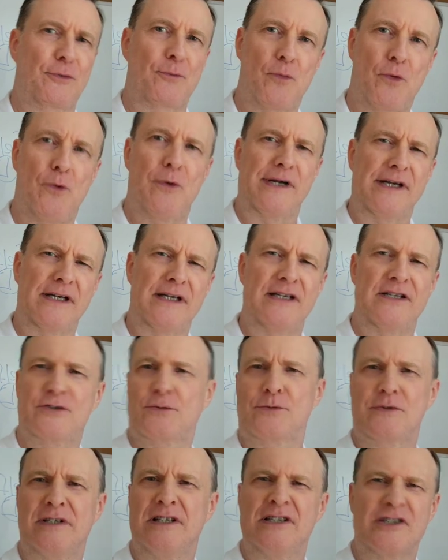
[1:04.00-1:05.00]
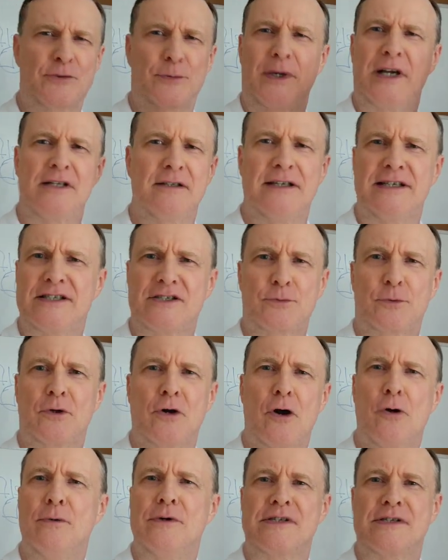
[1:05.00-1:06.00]
point, the Israelites were
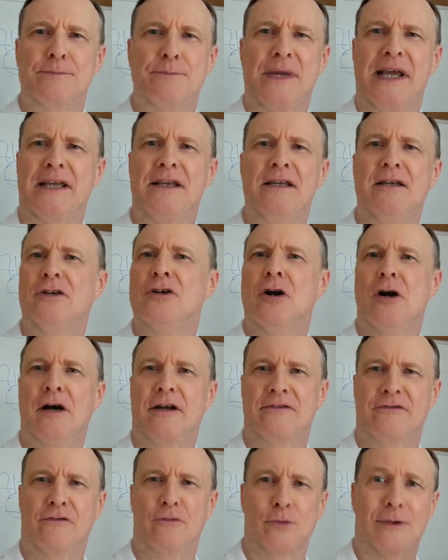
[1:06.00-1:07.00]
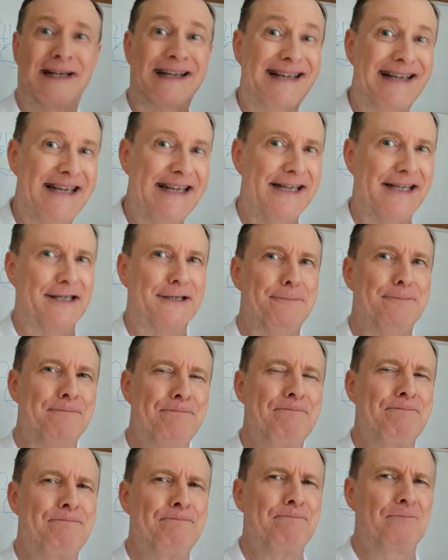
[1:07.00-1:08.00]
always begging God for a king.
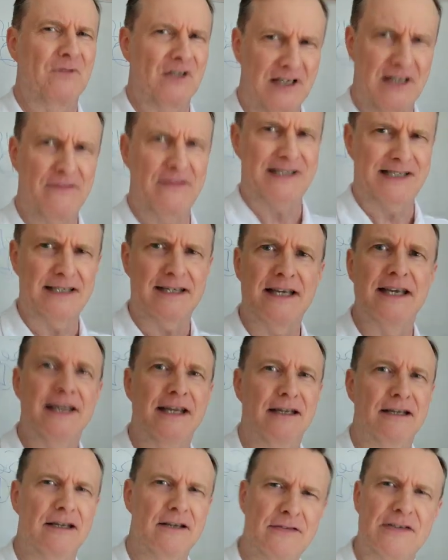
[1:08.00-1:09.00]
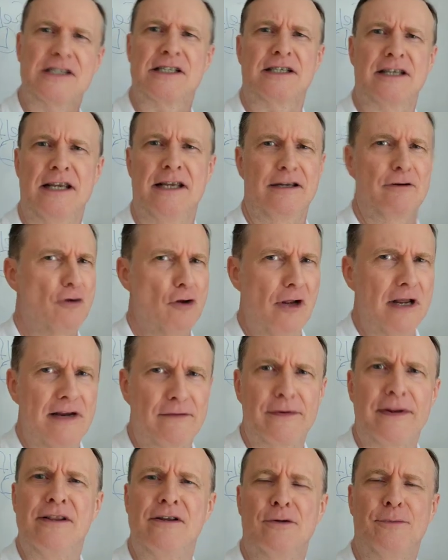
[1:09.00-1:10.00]
Give us a king, give us a king.
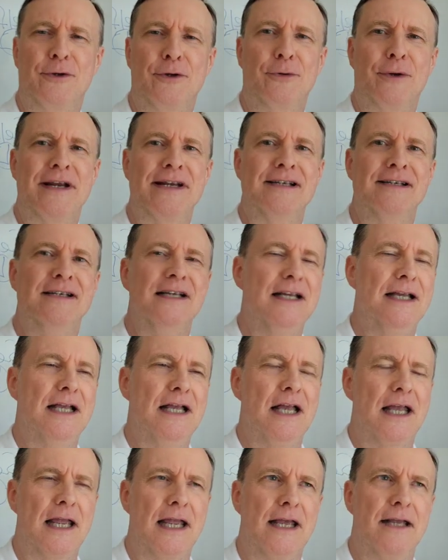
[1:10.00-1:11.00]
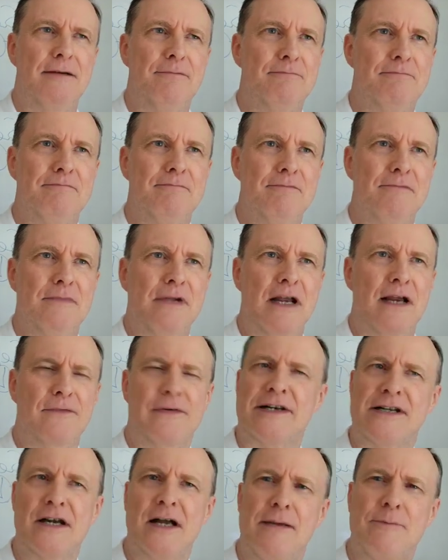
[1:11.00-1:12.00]
Everything will be great. And
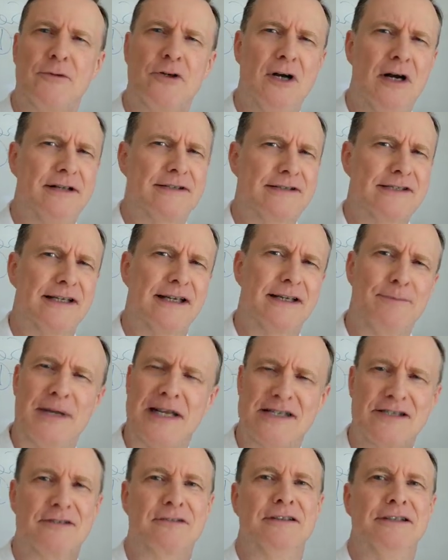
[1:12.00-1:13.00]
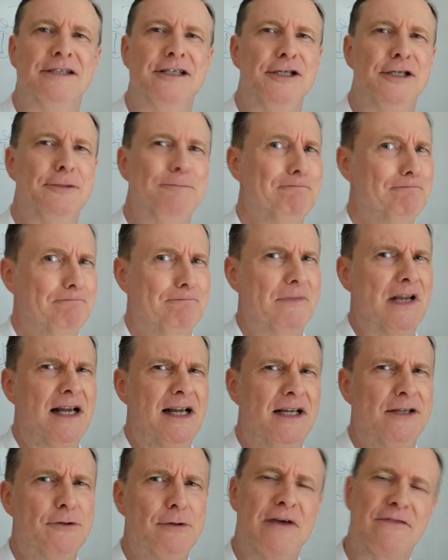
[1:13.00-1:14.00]
every time God said, basically,
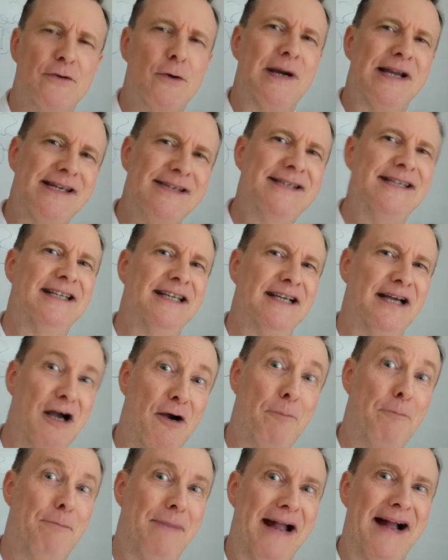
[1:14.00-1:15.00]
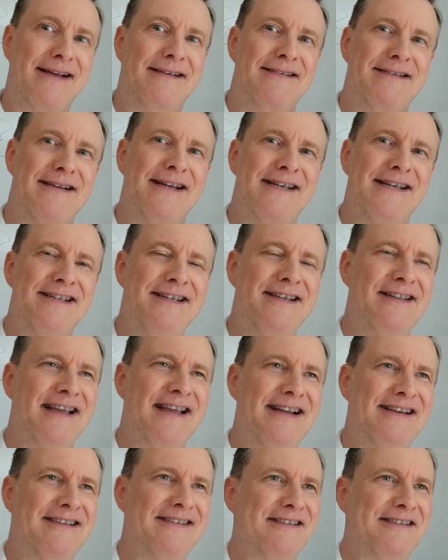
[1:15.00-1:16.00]
you have no idea how bad an idea
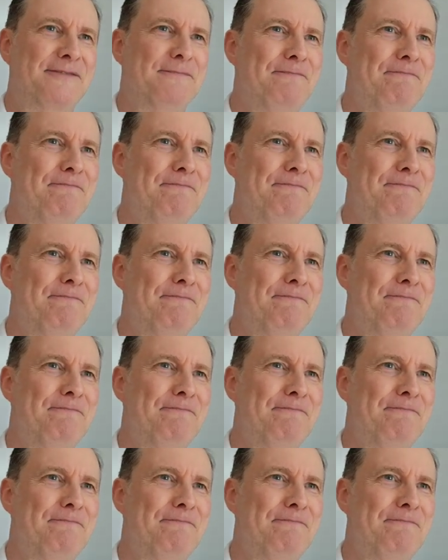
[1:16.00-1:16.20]
that is.